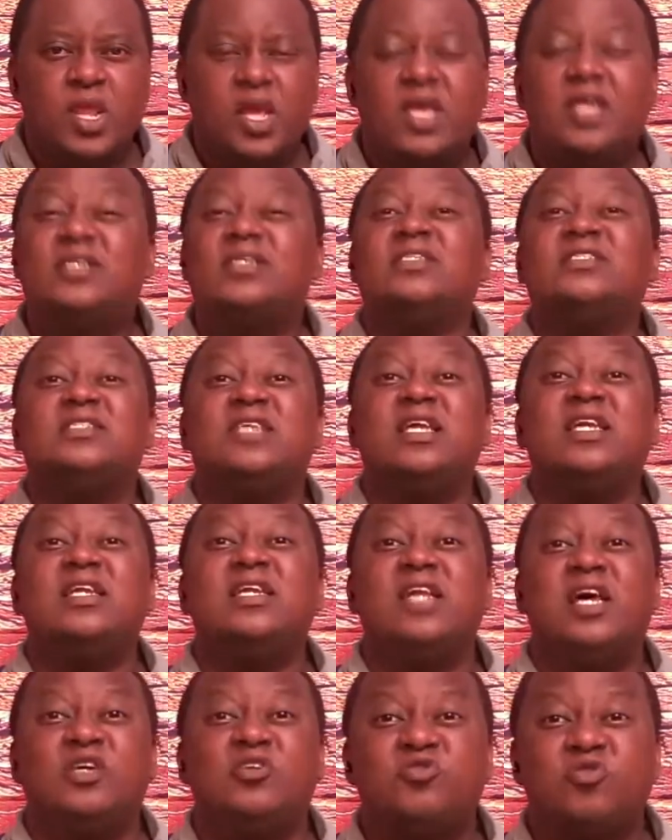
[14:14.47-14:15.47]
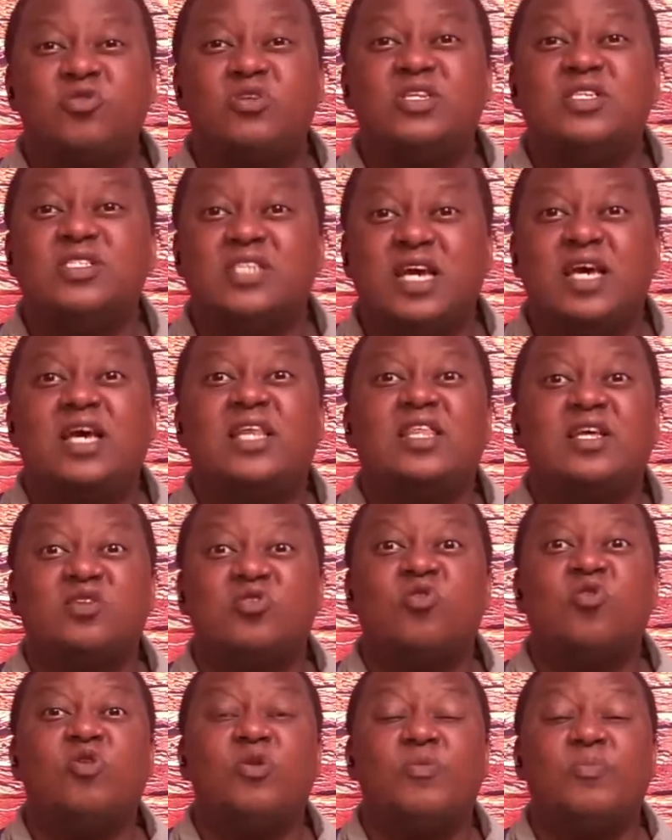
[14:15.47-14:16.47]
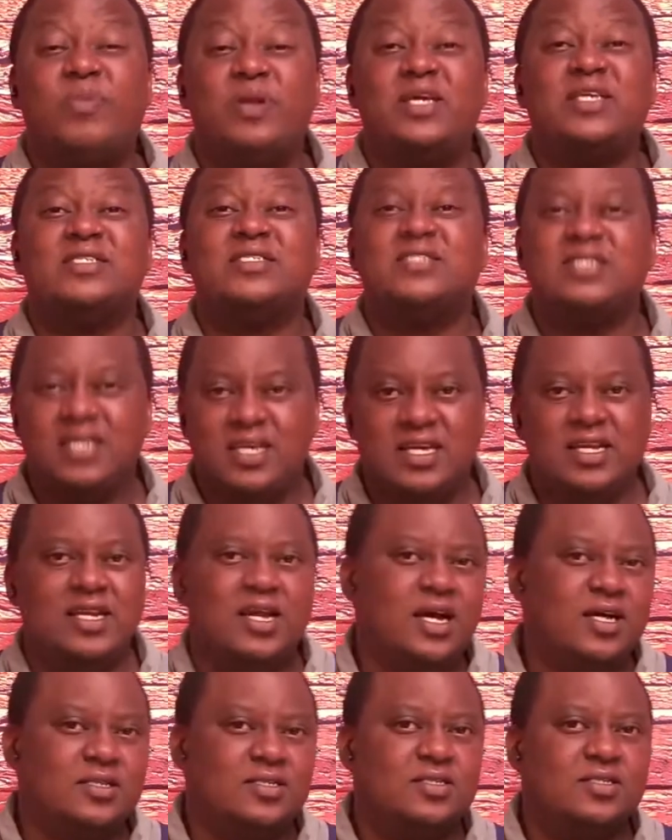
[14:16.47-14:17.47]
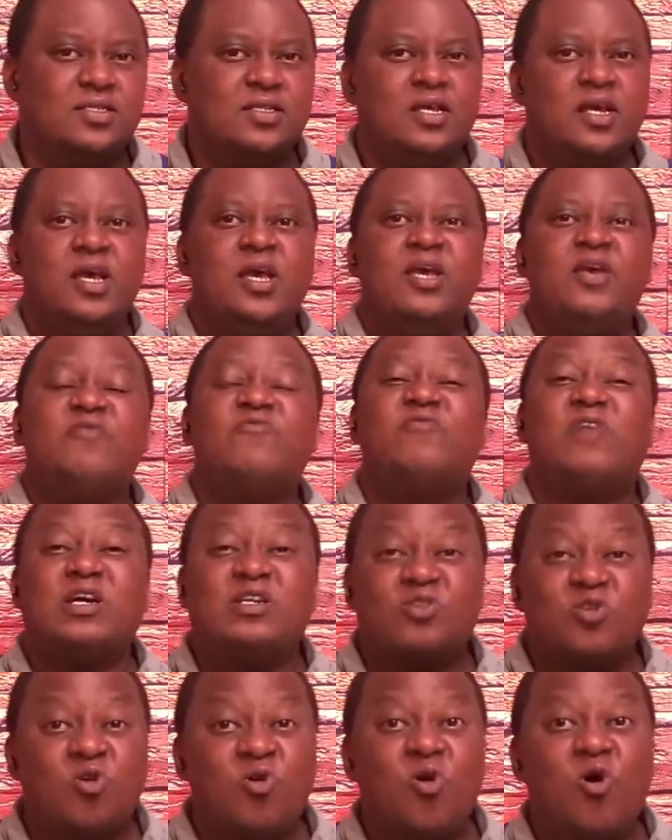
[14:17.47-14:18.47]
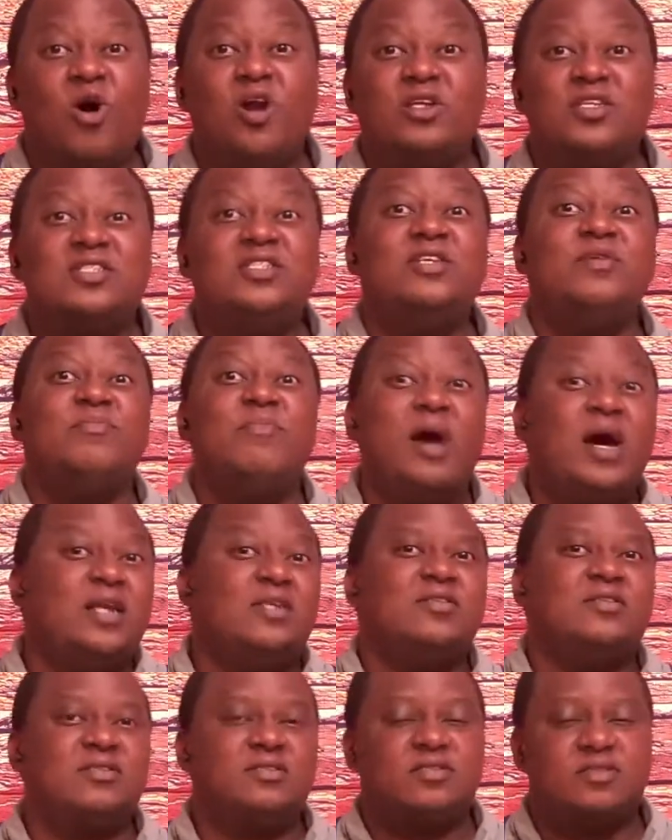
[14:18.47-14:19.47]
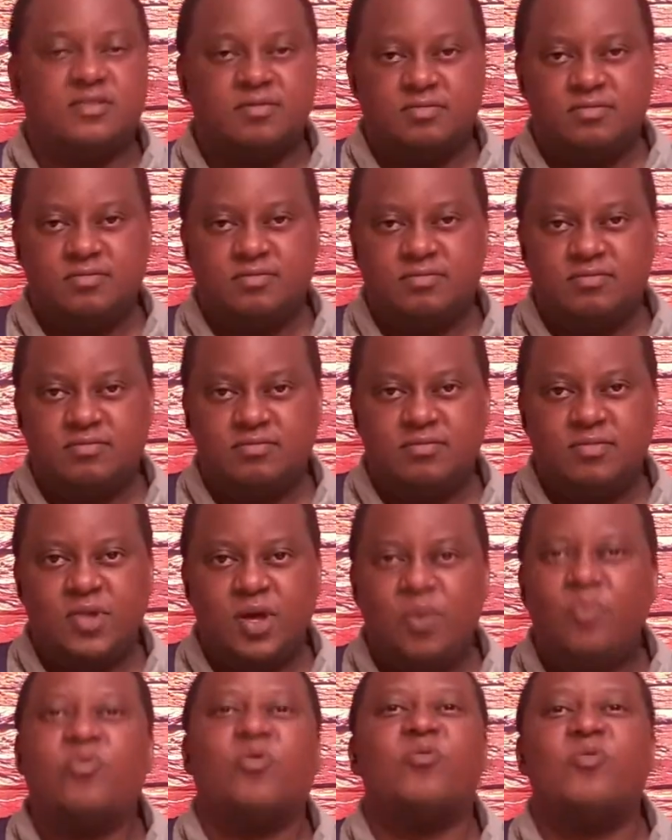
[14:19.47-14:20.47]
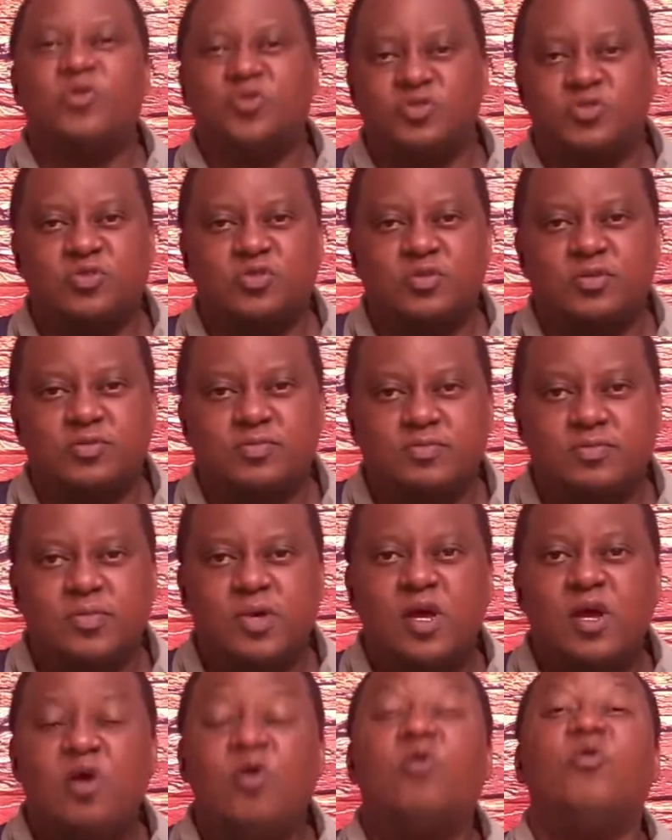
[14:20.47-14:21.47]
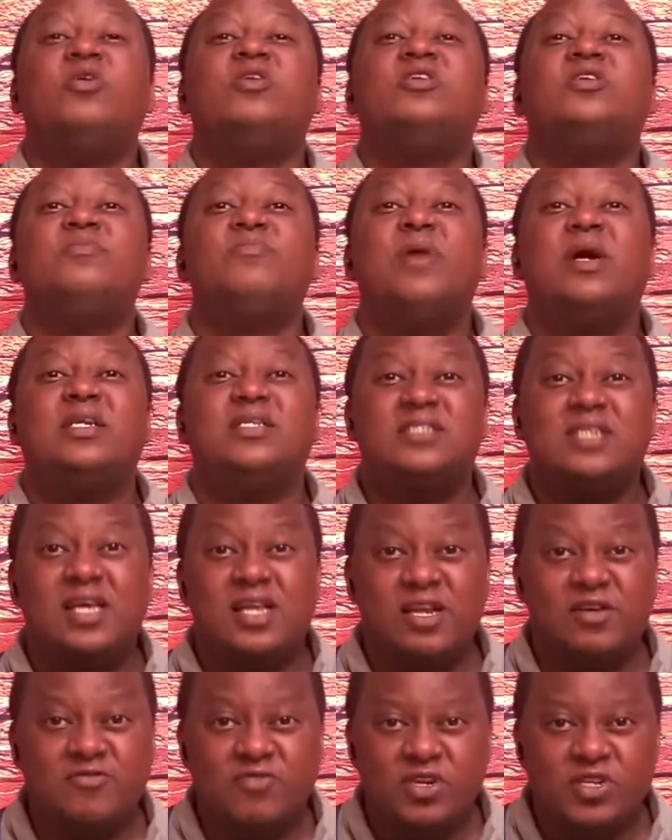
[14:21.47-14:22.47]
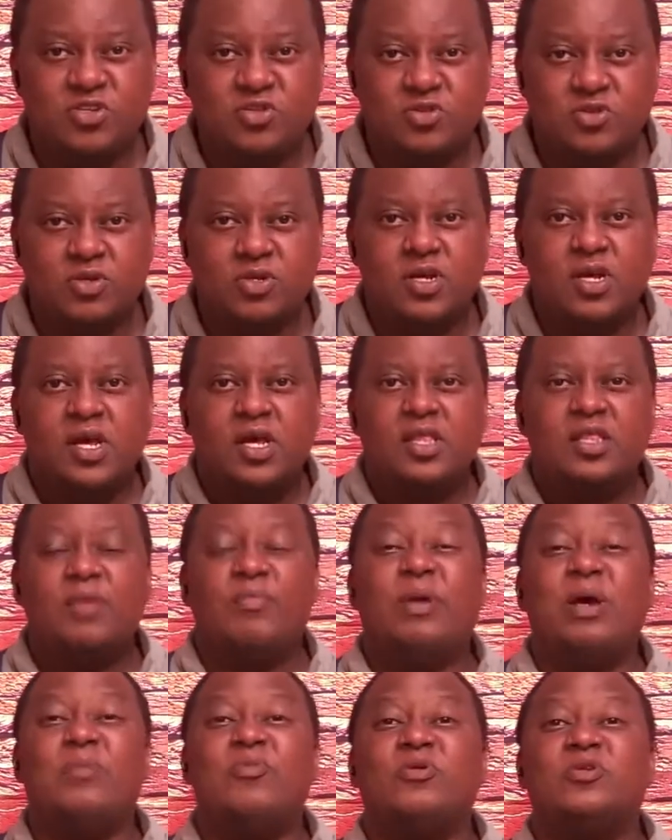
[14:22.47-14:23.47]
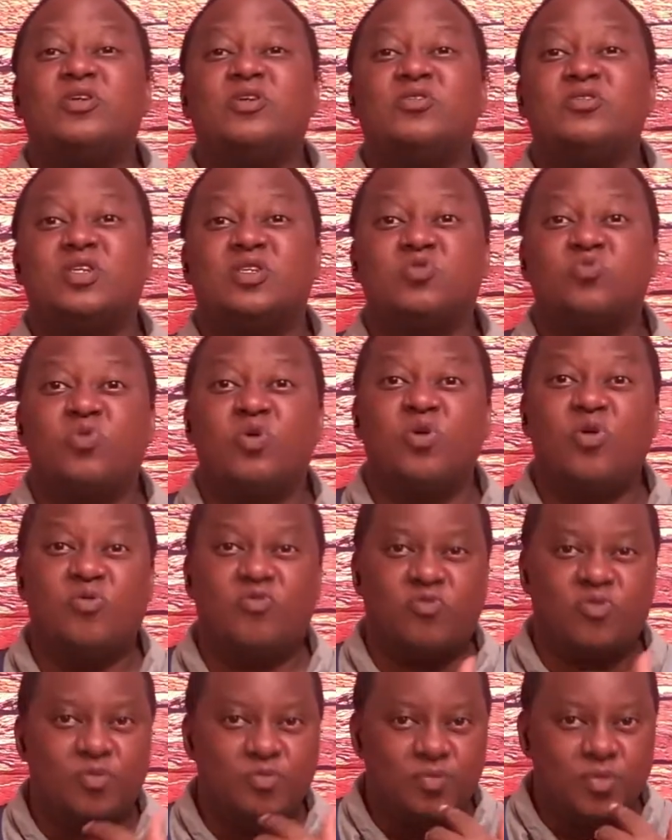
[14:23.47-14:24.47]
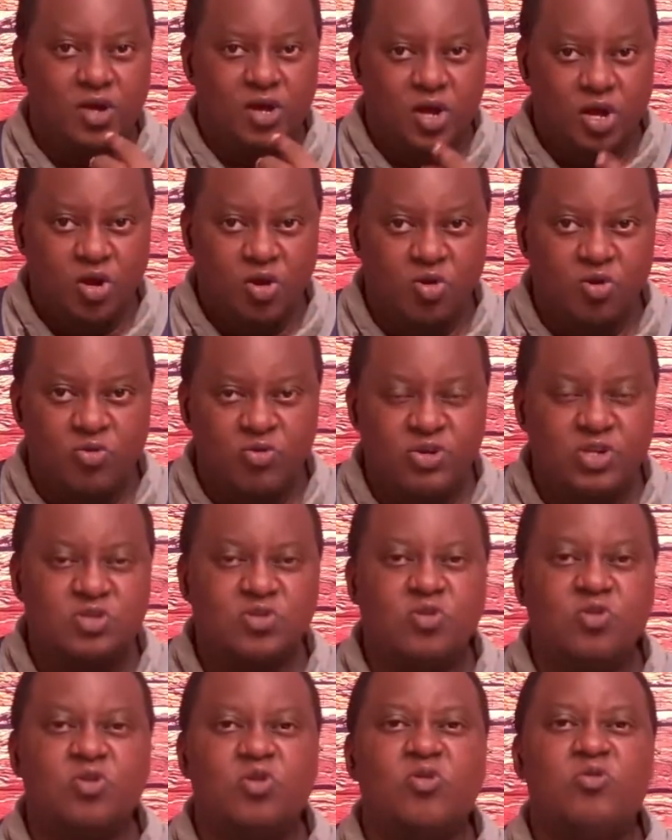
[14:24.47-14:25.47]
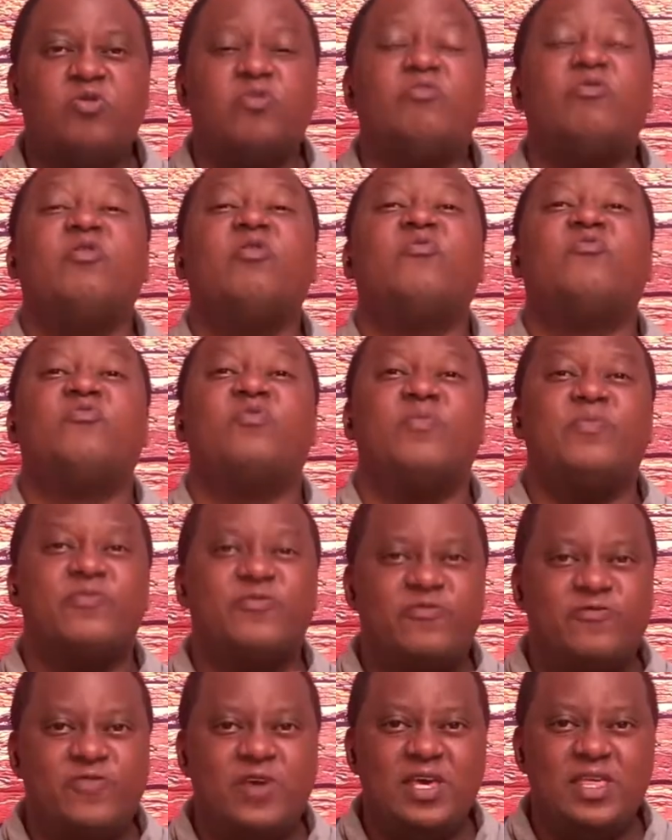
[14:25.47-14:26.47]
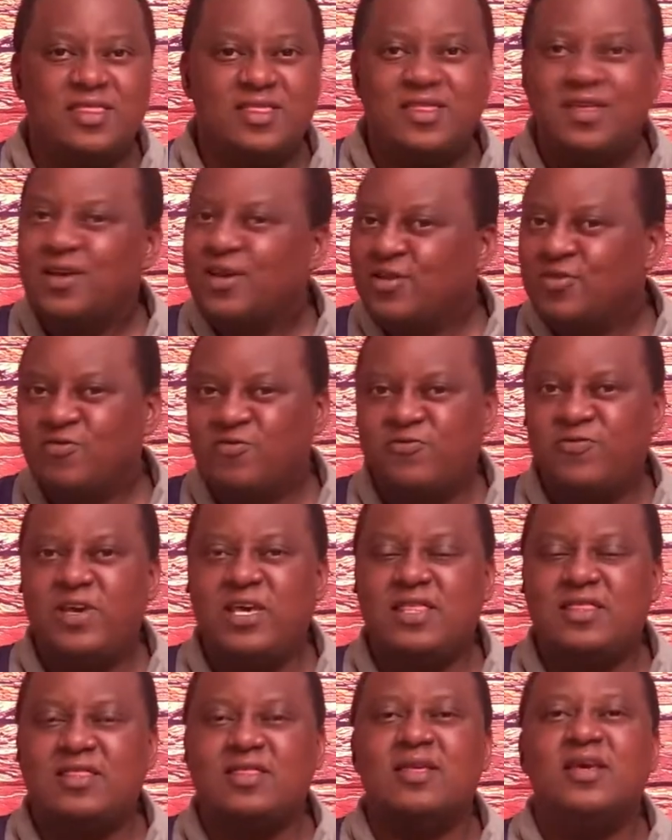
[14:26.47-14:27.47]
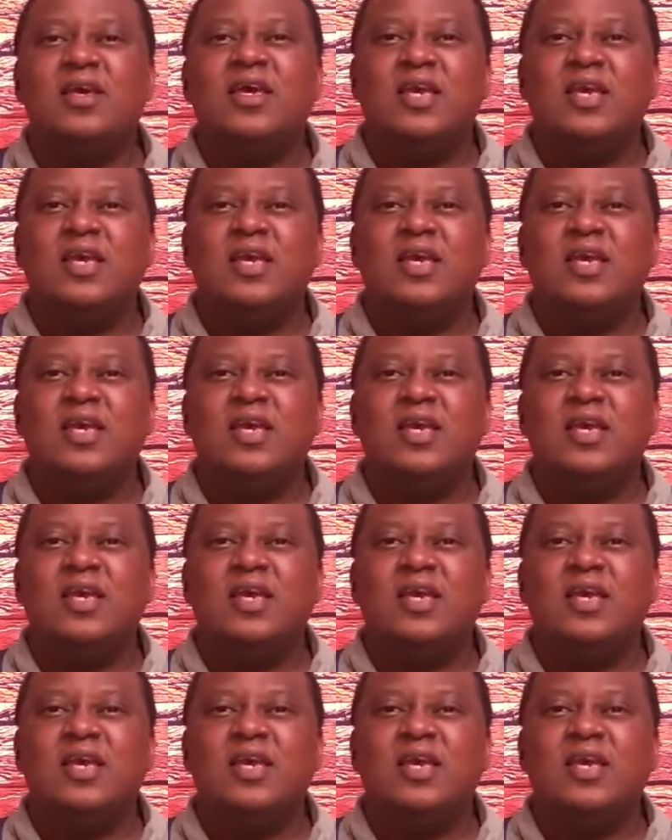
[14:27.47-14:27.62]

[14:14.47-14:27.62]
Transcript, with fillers: It is a natural desire that God placed in us. In fact, God demands promotion, God demands elevation. The Bible tells us we go from glory to glory, we go from faith to faith.